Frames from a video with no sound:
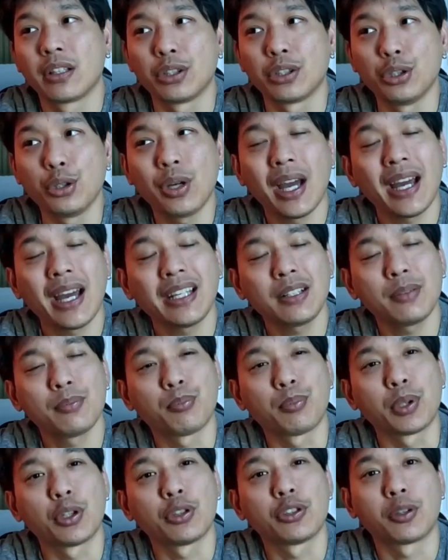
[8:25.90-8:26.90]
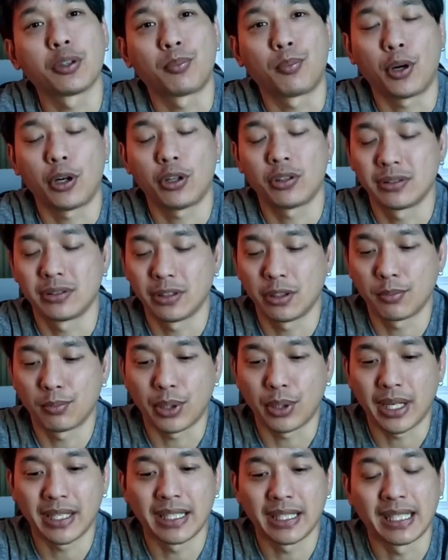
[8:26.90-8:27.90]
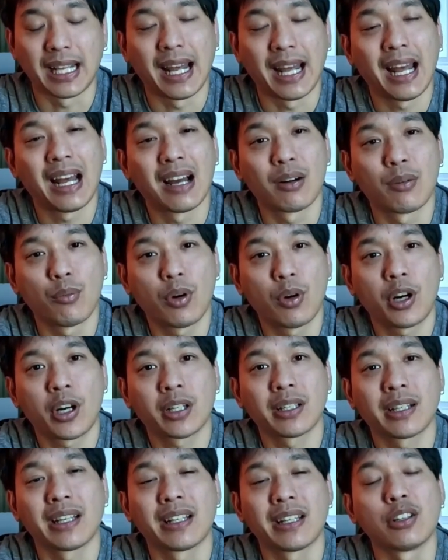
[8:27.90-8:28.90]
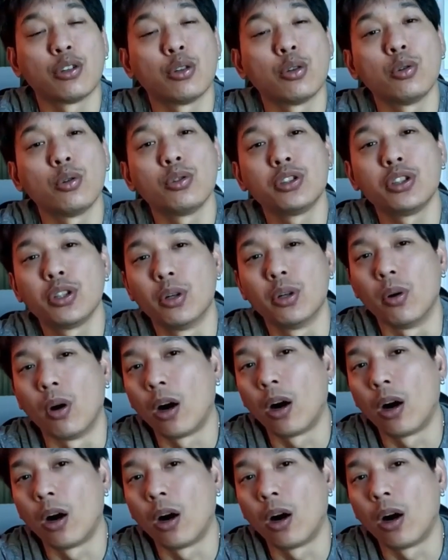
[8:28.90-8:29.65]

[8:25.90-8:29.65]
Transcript: You have to build your personal branding at work and who you